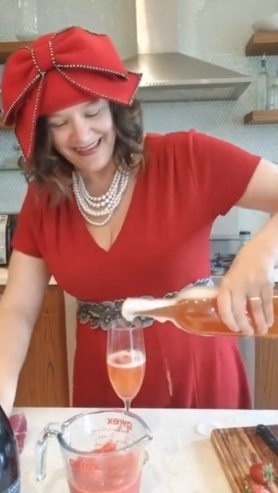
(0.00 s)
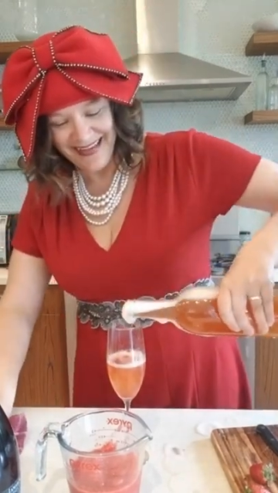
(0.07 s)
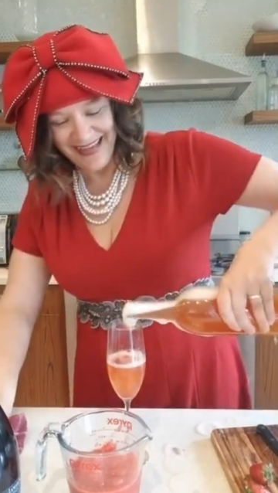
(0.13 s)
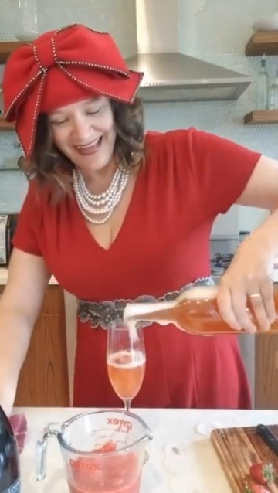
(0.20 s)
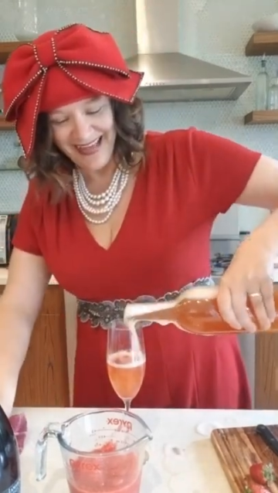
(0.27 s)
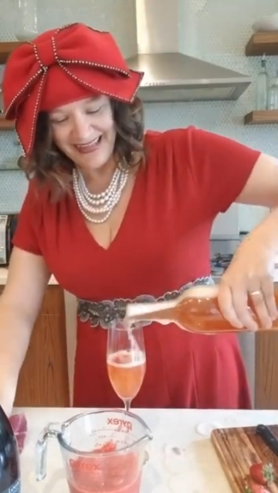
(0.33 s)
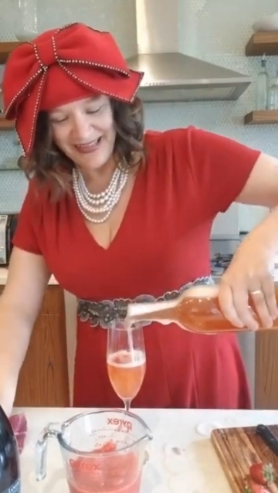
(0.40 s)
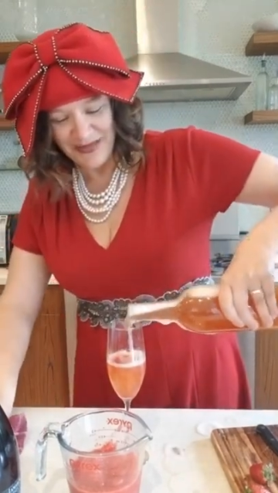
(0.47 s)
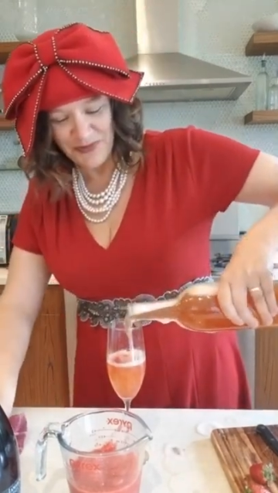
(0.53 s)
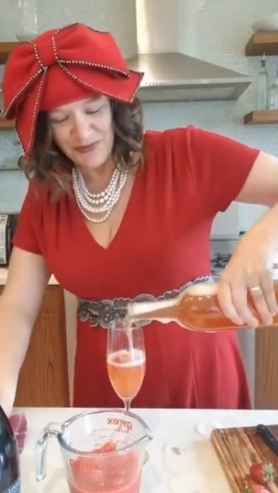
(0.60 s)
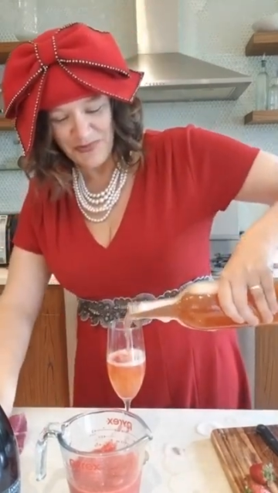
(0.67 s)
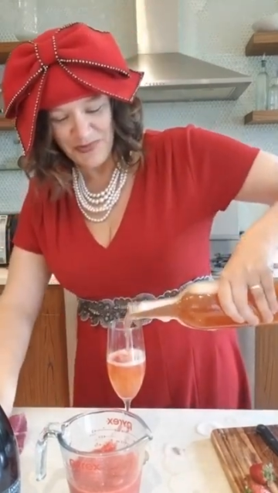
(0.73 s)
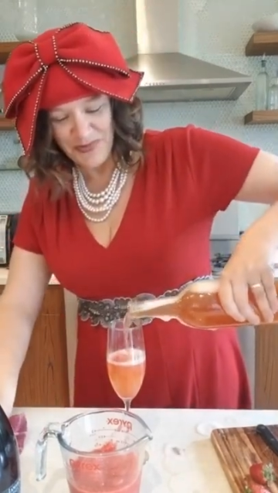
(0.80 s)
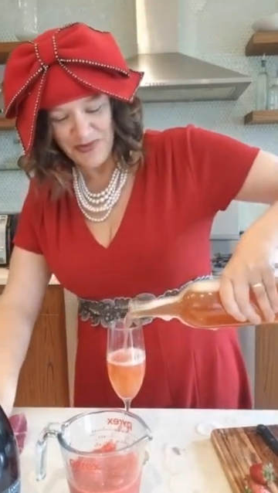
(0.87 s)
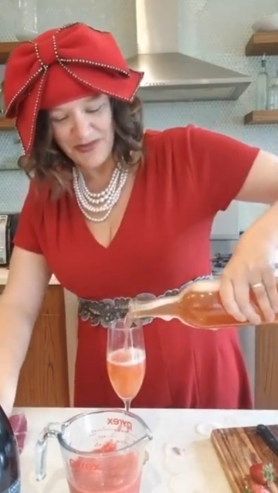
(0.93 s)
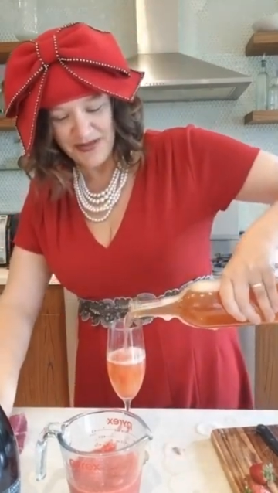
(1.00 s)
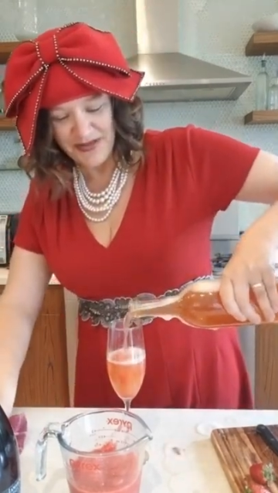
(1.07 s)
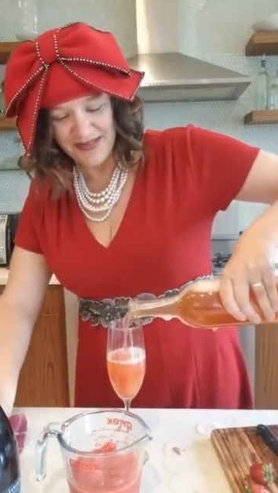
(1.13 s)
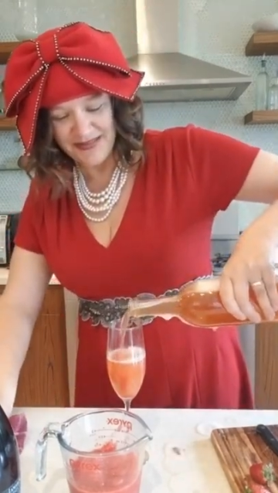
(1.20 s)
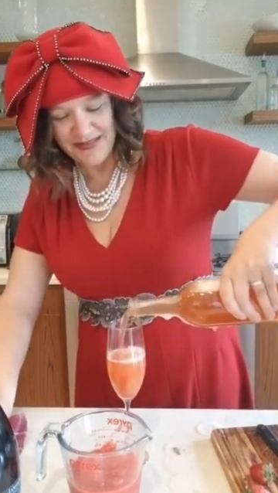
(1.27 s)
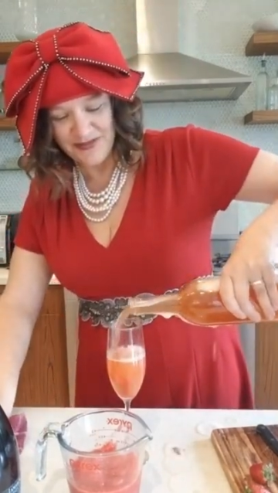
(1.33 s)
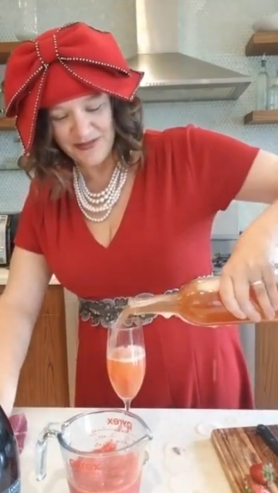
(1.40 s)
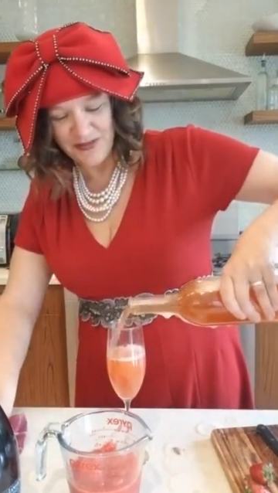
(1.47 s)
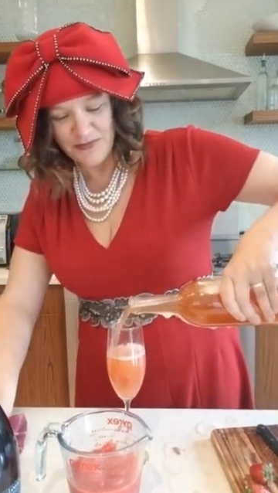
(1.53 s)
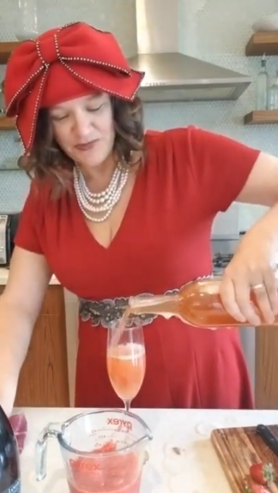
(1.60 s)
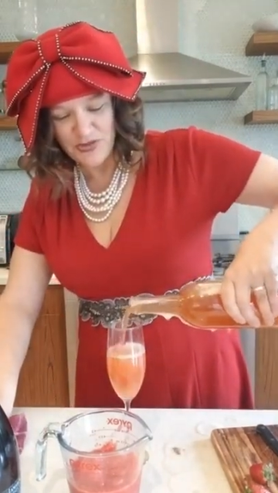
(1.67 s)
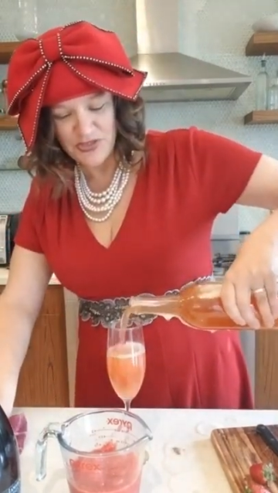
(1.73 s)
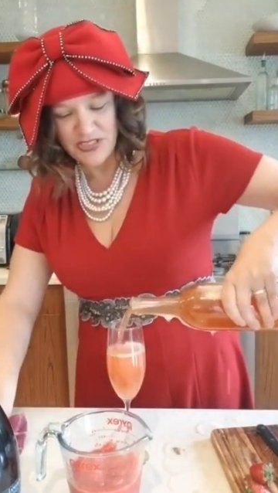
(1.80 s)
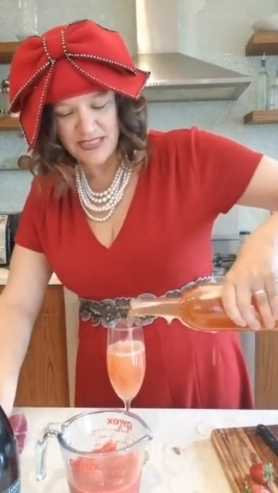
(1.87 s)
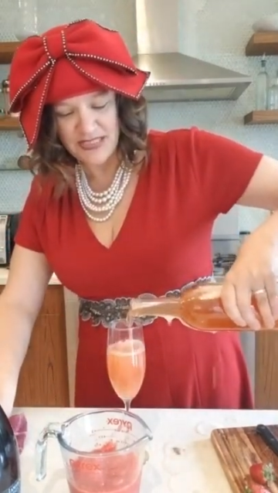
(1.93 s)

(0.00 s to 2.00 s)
And then we'll pour a little kombucha in here.